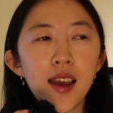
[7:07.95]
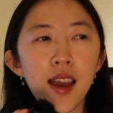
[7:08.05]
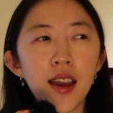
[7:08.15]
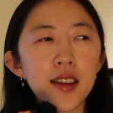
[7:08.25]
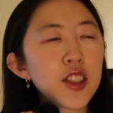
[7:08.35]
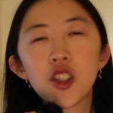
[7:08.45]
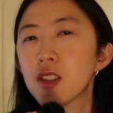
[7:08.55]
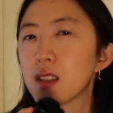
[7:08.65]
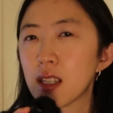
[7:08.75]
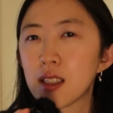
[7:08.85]
and it
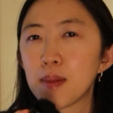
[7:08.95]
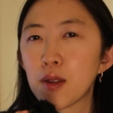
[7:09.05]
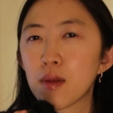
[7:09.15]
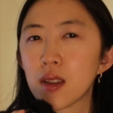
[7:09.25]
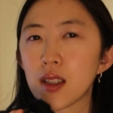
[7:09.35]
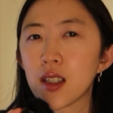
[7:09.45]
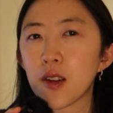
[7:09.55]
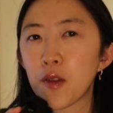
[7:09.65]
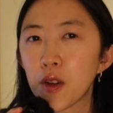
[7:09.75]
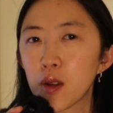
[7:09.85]
just gets me really
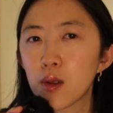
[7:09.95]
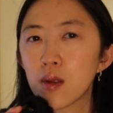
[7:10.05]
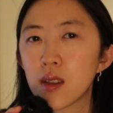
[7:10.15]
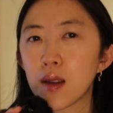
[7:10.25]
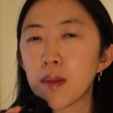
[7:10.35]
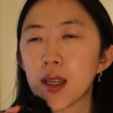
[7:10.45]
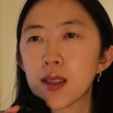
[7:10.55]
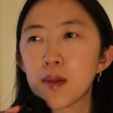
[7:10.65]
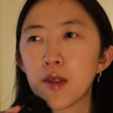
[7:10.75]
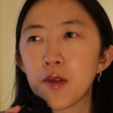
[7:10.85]
confused and
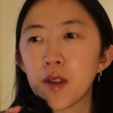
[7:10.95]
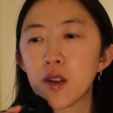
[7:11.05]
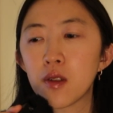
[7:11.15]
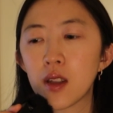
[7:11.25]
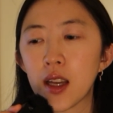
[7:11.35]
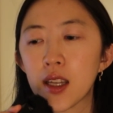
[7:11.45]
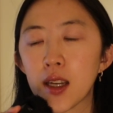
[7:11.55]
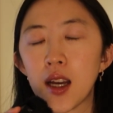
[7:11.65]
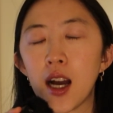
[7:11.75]
makes me feel like